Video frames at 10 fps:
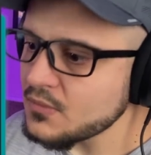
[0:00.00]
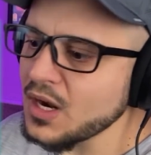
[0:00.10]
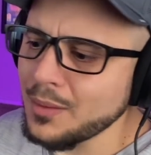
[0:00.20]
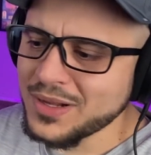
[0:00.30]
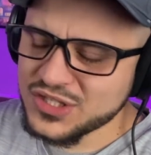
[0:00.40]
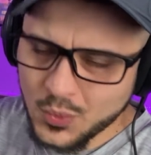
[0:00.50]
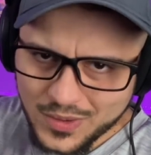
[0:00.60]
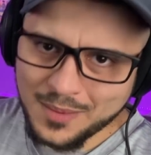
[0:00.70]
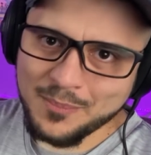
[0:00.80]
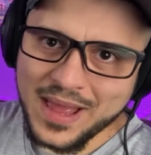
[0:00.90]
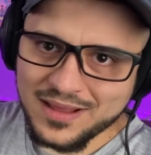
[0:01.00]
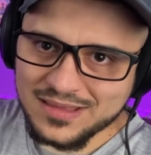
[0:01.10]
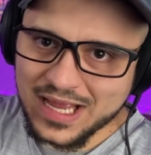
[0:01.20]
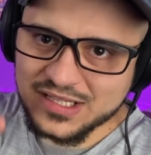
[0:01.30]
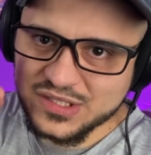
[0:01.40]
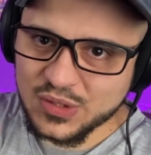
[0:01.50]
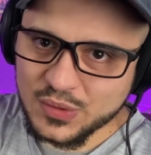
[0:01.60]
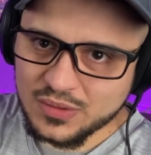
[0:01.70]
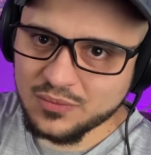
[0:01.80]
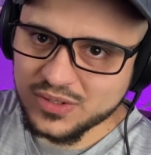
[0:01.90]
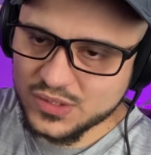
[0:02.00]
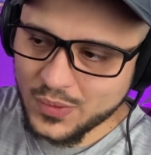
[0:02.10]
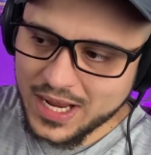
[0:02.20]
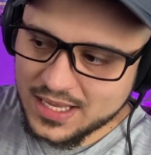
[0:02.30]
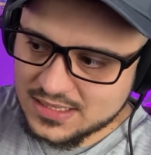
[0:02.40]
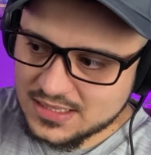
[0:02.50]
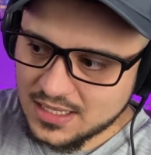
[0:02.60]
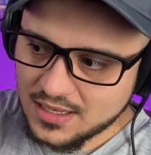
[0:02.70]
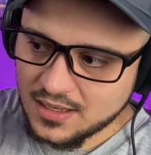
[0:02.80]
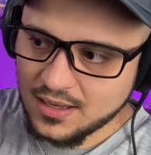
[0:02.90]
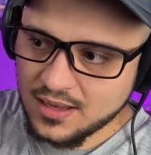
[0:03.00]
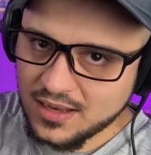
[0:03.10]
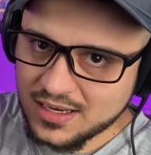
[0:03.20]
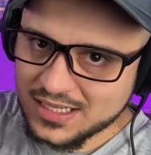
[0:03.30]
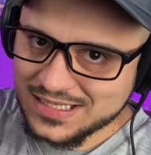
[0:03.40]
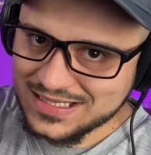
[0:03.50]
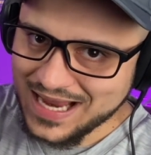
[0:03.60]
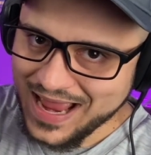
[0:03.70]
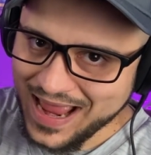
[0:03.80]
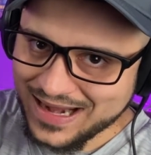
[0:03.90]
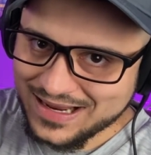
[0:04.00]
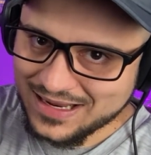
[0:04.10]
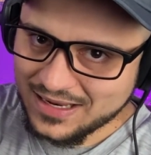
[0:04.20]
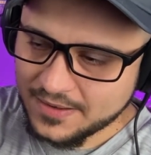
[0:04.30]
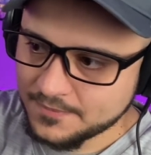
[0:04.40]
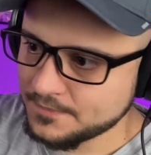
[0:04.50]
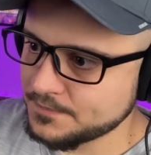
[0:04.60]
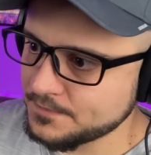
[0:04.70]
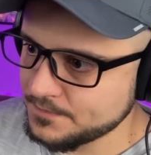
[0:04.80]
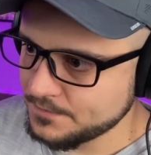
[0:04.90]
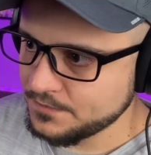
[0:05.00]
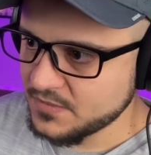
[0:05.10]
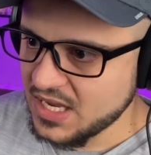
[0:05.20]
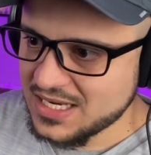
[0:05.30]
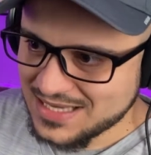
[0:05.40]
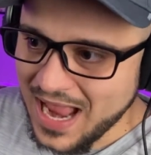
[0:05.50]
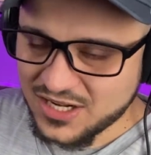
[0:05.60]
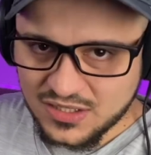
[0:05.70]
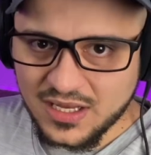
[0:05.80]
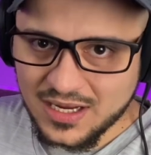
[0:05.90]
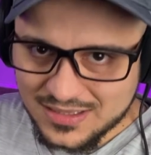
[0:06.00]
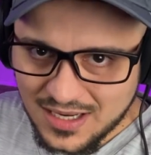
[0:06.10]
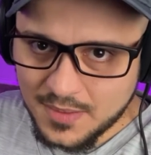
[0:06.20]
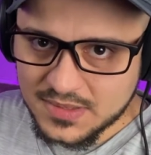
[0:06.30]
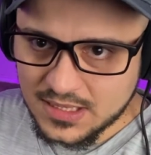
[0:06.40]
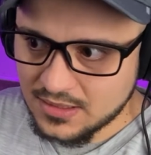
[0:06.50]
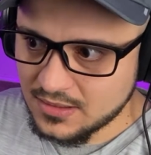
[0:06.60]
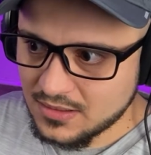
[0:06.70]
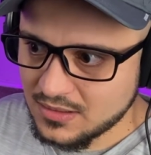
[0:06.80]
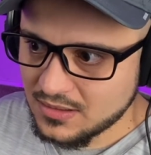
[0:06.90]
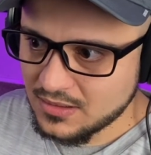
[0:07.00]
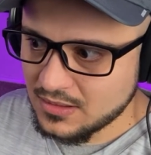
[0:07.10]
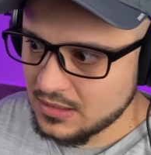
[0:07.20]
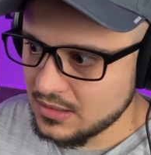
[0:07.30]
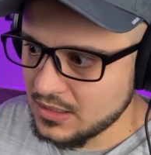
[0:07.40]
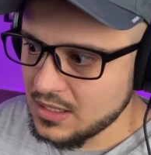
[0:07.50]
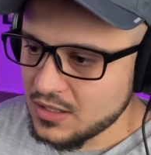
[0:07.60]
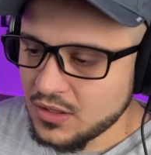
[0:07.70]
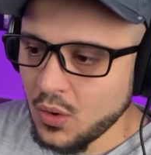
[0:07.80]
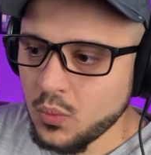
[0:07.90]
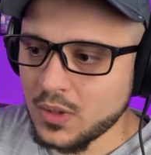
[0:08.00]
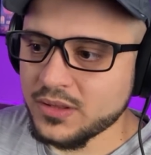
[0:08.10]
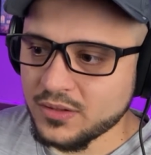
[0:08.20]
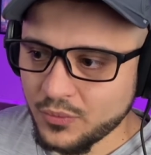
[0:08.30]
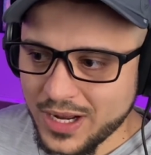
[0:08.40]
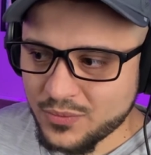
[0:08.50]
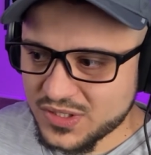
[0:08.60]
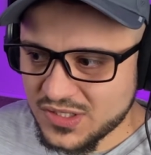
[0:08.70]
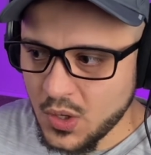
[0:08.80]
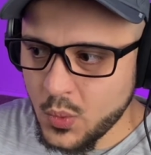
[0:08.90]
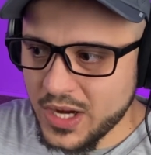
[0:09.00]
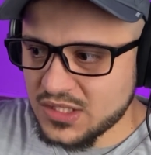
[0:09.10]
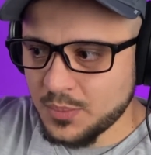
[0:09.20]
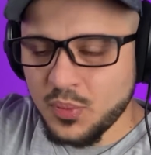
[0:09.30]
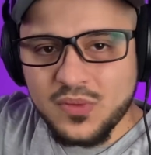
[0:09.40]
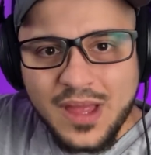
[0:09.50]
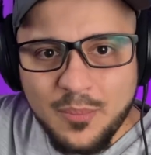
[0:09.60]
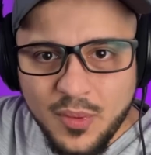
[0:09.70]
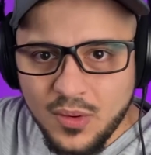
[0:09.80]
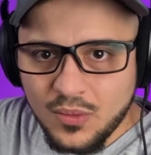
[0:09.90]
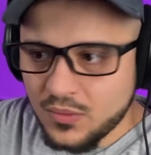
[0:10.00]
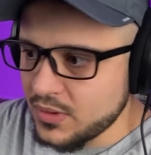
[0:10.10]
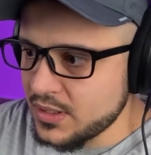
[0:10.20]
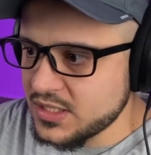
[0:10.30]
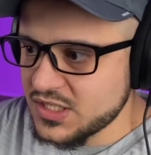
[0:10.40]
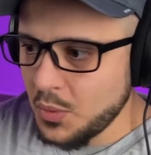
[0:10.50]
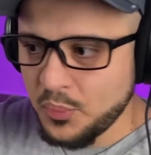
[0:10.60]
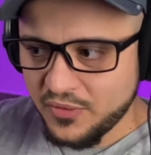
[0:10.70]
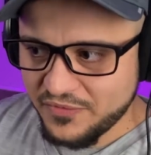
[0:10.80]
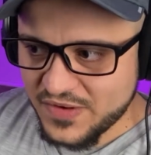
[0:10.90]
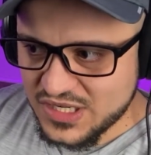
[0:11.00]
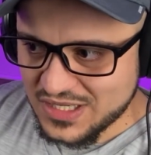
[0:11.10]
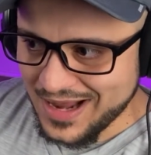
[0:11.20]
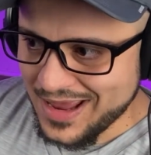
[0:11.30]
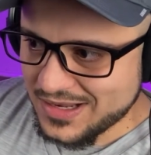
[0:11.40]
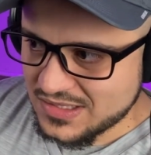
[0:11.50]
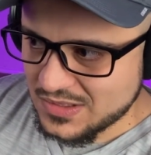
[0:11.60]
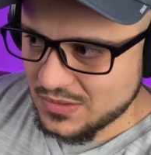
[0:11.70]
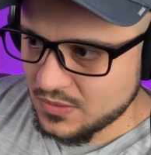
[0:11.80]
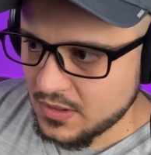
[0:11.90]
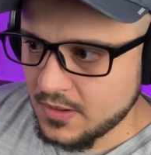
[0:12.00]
How much you want to bet that dude was Rand's dad? He's actually adopted. No wonder Rand was so quick to pull that ball and so proficient at it too.